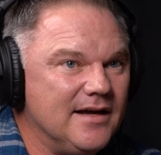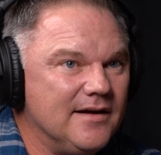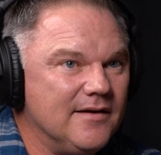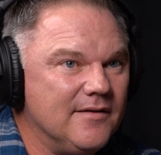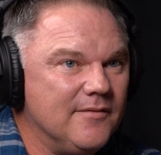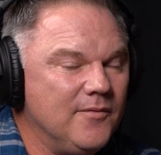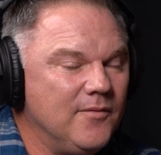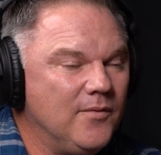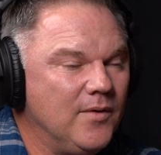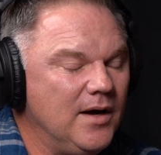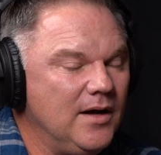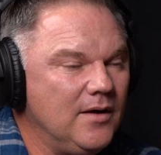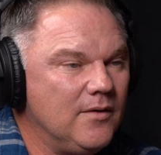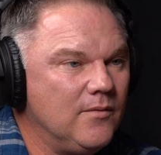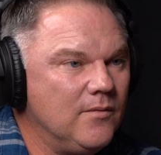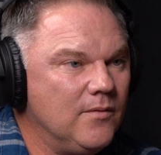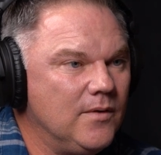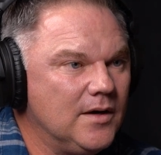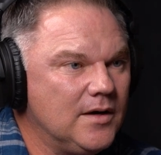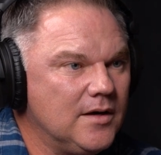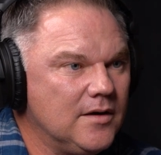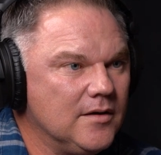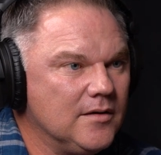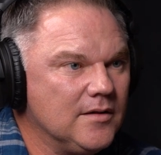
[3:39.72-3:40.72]

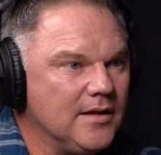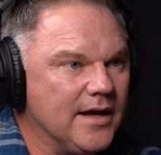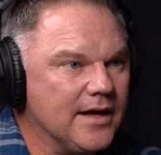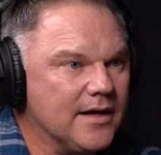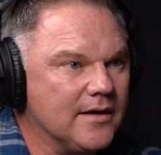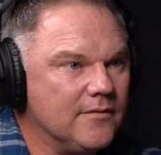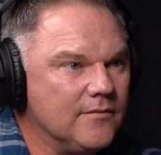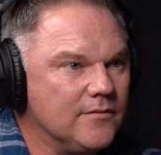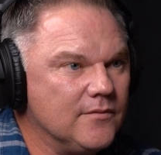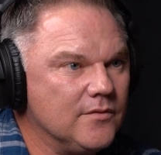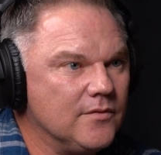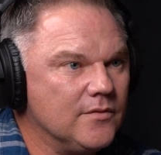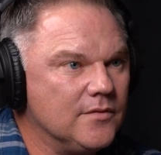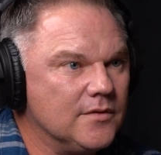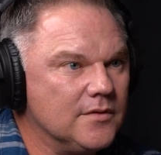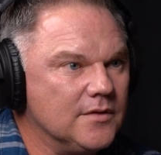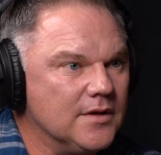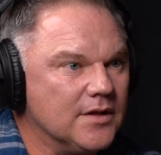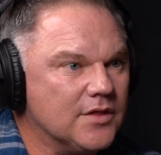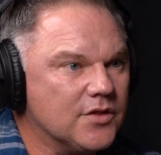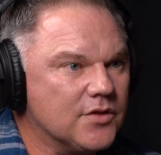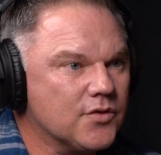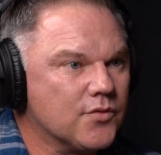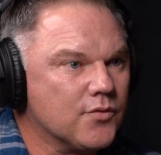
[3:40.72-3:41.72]
what are like
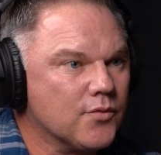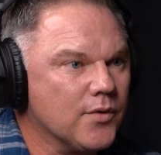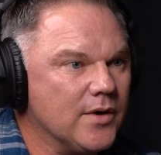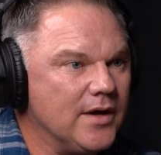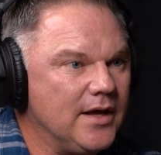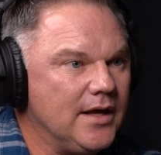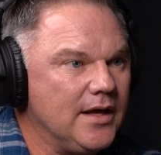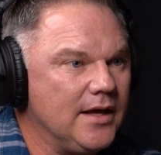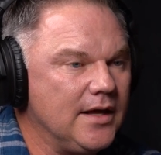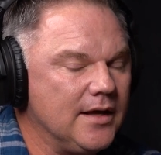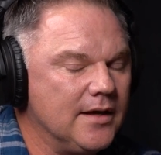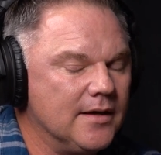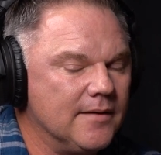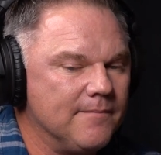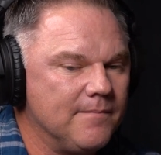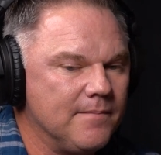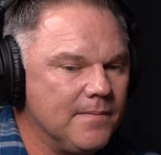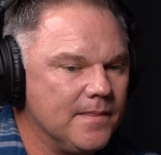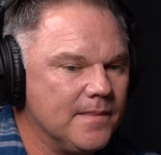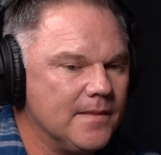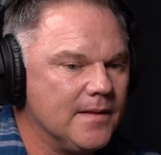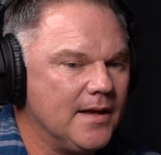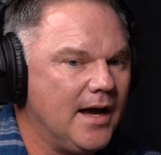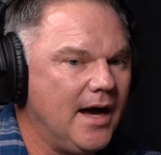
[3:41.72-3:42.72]
the three
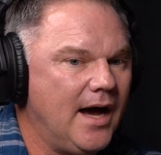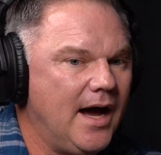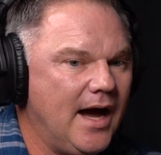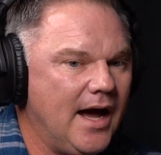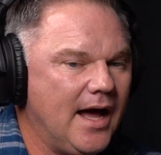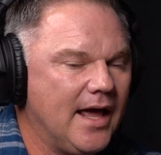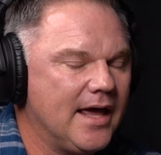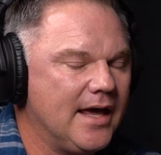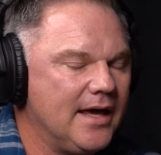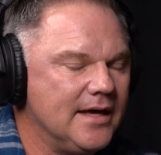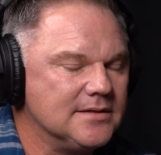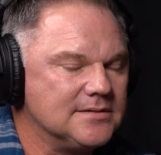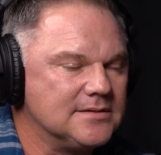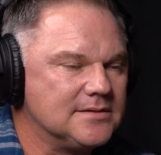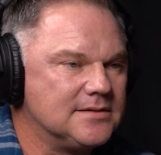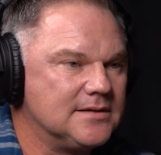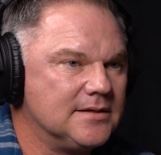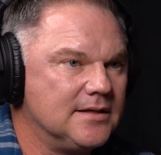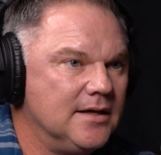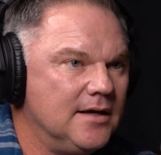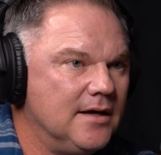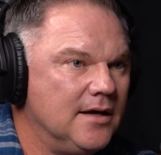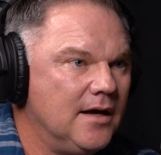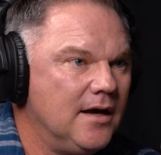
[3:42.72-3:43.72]
highest